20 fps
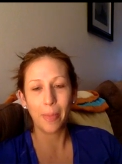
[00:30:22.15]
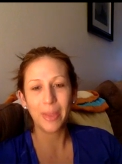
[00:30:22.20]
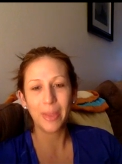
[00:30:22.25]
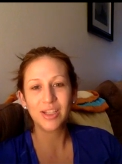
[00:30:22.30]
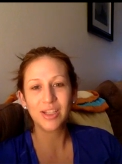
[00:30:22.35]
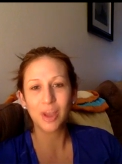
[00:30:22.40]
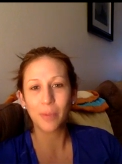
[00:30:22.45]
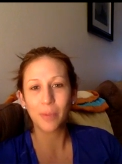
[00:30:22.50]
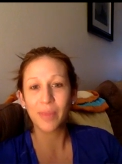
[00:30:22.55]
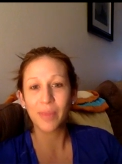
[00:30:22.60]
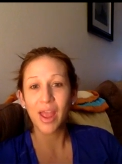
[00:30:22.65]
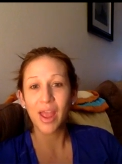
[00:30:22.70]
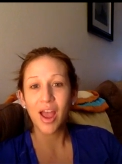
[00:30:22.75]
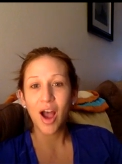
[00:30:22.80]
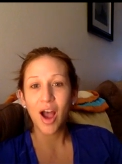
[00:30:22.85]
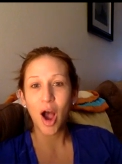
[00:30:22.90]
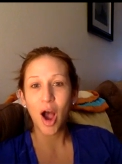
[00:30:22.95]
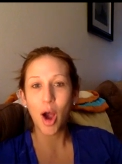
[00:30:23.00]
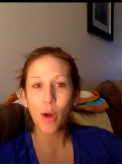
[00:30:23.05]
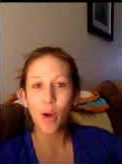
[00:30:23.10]
So,
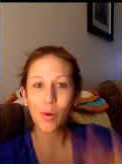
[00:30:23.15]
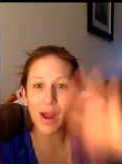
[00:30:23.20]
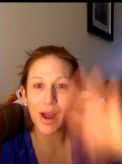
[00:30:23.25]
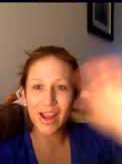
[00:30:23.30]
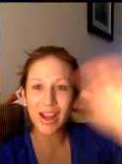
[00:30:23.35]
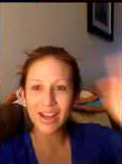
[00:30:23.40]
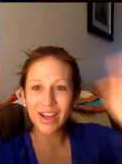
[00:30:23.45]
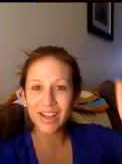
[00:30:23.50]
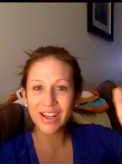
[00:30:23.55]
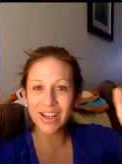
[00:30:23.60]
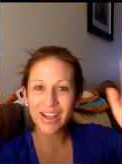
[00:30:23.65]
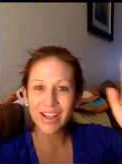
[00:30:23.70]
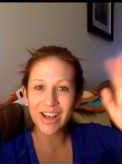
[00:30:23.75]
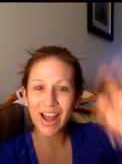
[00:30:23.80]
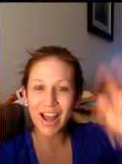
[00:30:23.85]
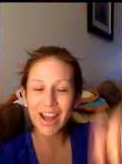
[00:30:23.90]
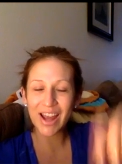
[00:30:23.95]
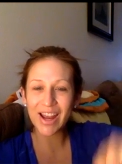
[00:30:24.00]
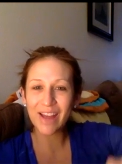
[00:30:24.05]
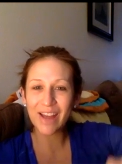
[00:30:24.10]
all right. Good
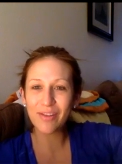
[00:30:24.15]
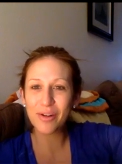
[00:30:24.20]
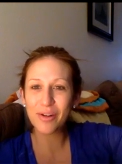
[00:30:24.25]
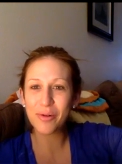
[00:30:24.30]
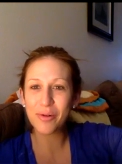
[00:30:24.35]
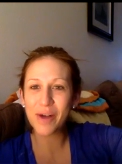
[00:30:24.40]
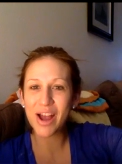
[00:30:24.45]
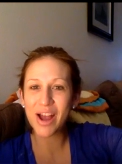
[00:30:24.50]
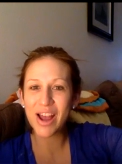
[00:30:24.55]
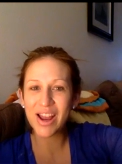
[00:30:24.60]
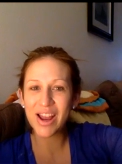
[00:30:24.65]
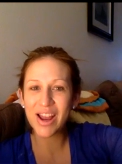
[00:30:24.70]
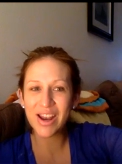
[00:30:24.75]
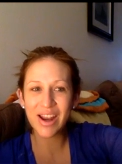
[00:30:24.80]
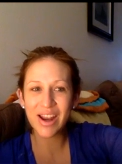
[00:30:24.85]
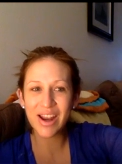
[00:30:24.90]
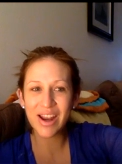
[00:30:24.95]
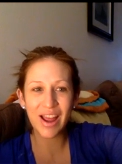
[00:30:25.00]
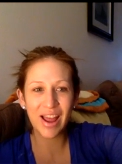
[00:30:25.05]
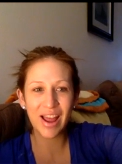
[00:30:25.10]
night,
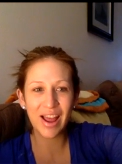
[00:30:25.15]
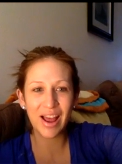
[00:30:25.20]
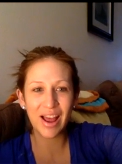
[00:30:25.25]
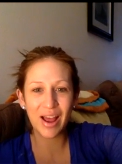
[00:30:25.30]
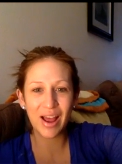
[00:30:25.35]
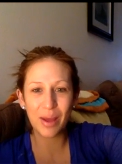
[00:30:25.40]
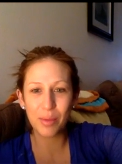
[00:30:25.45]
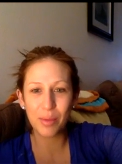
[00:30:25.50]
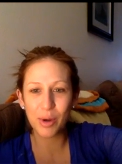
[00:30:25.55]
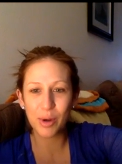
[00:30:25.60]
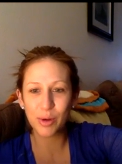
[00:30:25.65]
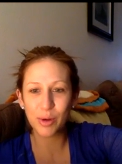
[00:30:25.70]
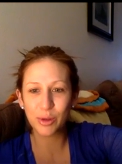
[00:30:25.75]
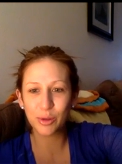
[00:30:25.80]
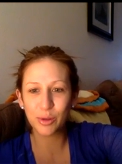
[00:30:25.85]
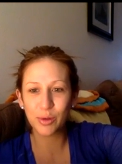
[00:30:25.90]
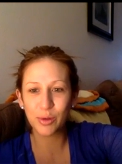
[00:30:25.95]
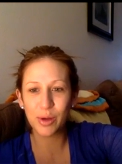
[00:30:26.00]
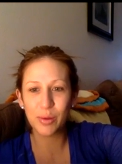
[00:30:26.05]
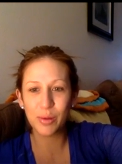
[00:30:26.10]
everyone.
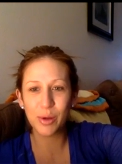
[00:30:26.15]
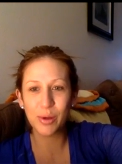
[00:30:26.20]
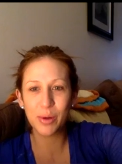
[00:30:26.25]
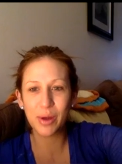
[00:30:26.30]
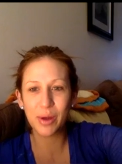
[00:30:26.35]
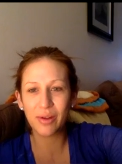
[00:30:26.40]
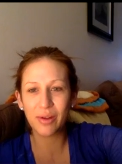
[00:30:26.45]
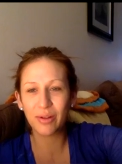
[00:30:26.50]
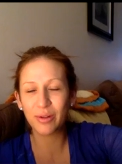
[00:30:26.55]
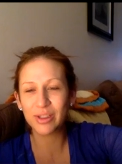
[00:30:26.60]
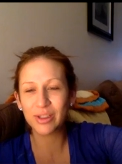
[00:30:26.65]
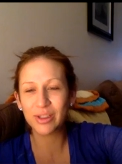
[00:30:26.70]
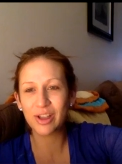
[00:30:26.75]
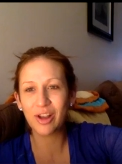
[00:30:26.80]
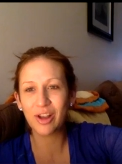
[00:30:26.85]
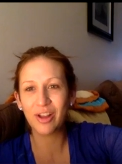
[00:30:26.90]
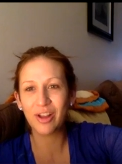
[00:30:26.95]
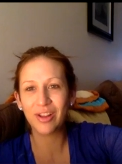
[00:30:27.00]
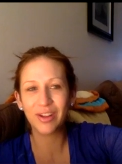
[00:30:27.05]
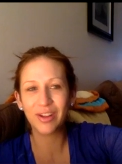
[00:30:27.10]
Post reboot. Everyone's
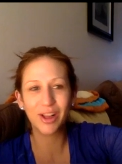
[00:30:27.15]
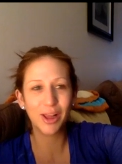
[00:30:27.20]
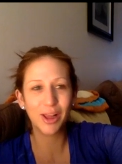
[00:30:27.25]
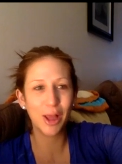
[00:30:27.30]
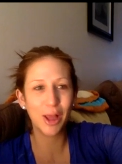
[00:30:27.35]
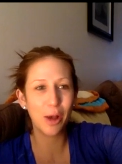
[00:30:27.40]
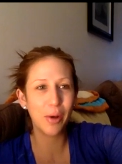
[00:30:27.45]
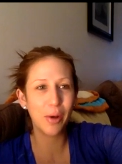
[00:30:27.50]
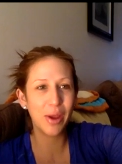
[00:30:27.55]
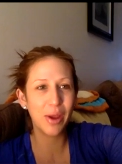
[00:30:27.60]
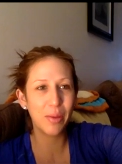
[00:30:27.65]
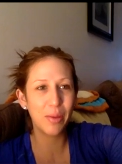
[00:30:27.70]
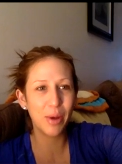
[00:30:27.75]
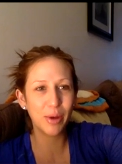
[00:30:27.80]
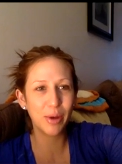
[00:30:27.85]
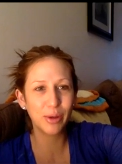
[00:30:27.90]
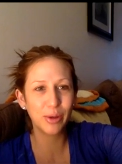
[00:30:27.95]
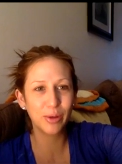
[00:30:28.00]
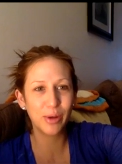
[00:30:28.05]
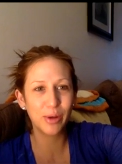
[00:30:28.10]
all glowy
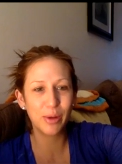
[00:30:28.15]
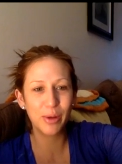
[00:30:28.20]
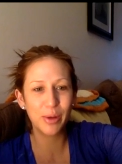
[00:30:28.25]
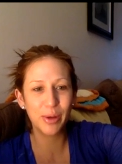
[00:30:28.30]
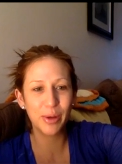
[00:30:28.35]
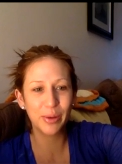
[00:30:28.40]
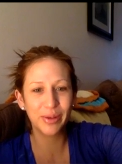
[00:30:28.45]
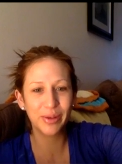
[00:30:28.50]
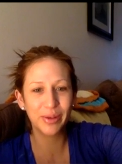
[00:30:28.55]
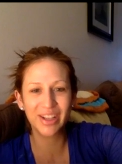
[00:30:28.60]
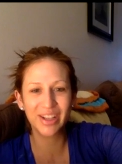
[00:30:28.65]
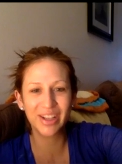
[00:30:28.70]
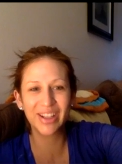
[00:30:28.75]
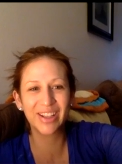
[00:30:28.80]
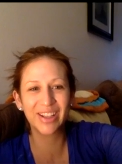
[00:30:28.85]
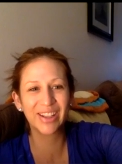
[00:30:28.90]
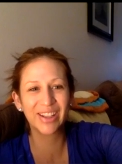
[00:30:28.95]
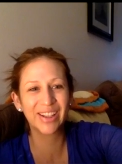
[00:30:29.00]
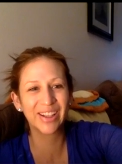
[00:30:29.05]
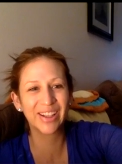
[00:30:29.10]
post reboot.
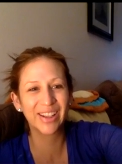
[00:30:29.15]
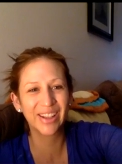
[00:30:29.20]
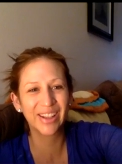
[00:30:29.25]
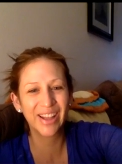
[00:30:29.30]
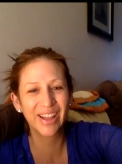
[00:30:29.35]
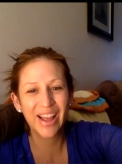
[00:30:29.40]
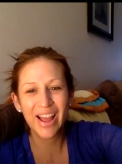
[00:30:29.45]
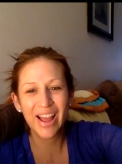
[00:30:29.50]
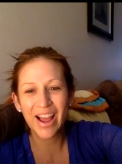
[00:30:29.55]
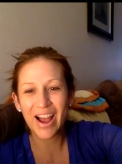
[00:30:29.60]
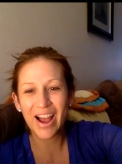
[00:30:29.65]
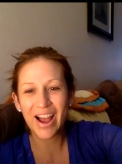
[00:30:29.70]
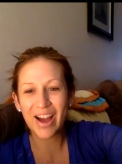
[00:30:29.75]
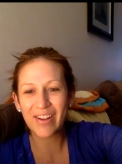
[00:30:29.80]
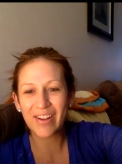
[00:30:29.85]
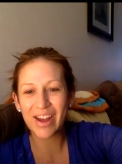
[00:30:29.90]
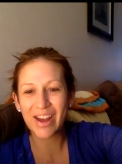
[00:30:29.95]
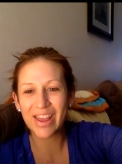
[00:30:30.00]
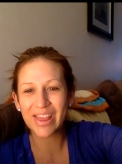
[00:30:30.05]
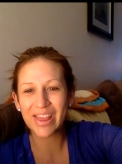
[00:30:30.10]
All
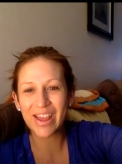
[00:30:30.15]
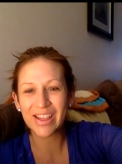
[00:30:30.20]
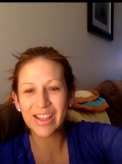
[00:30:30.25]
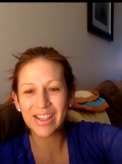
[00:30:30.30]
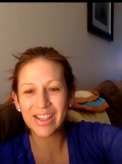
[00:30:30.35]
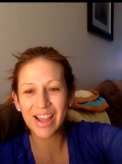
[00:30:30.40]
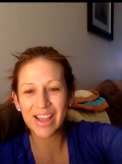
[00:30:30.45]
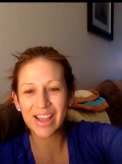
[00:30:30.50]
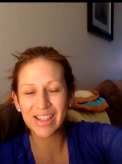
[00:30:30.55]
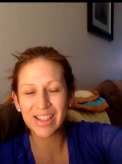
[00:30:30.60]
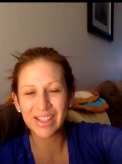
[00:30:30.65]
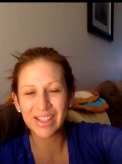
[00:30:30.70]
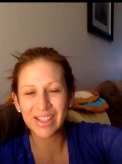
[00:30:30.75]
right. Thanks, guys.